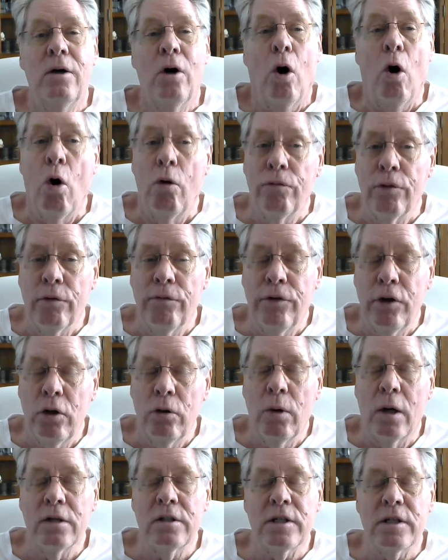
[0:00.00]

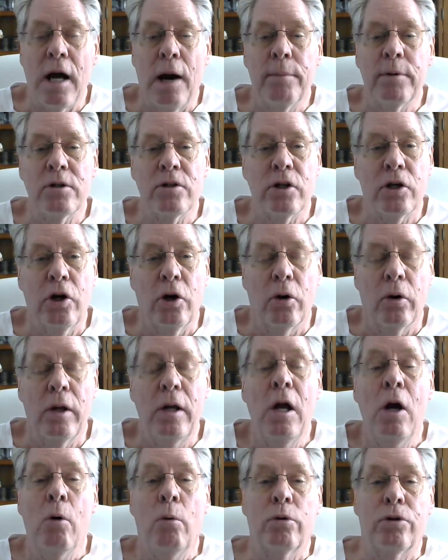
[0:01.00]
overview on
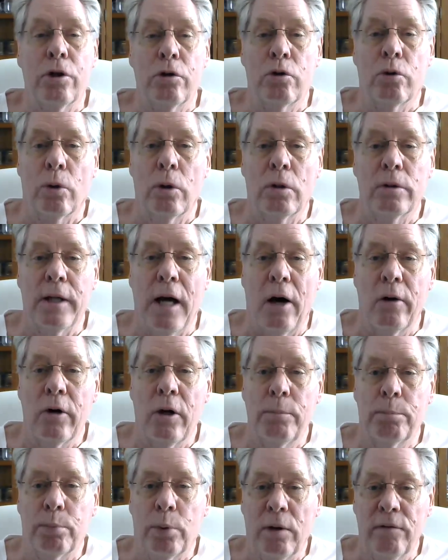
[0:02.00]
cybersecurity with the drill down
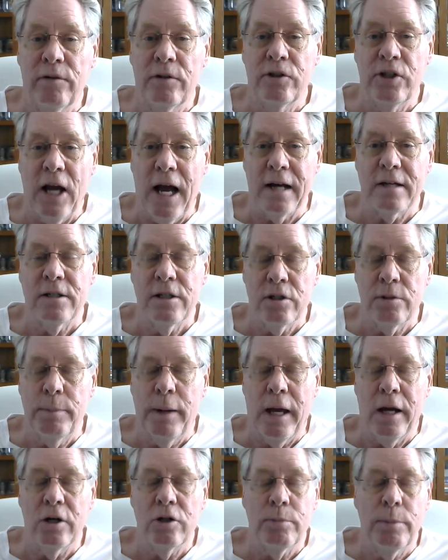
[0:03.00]
on privileged access
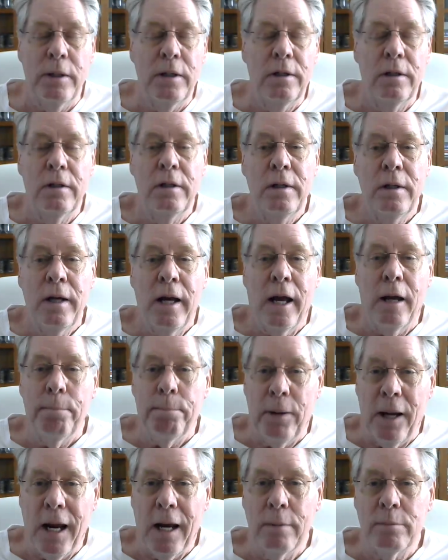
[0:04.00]
management
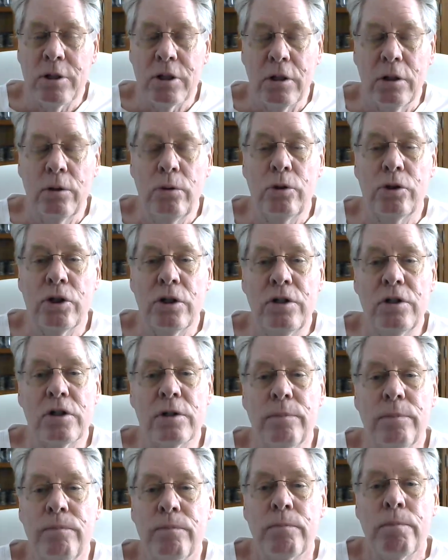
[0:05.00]
and PAM
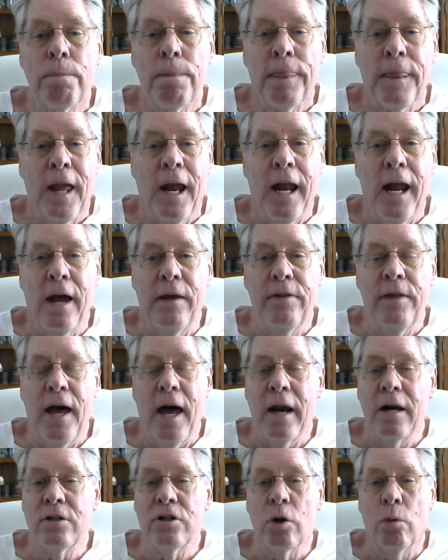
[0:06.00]
solutions. And
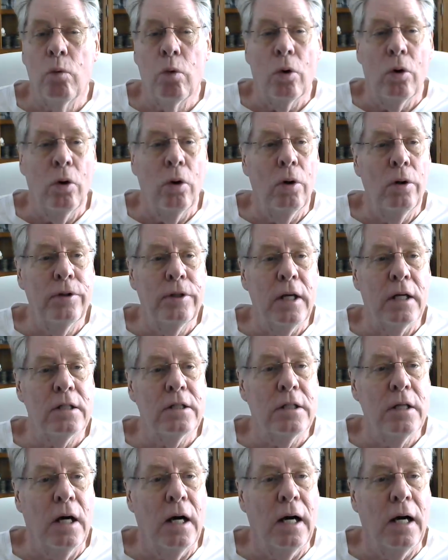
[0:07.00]
that is a world that,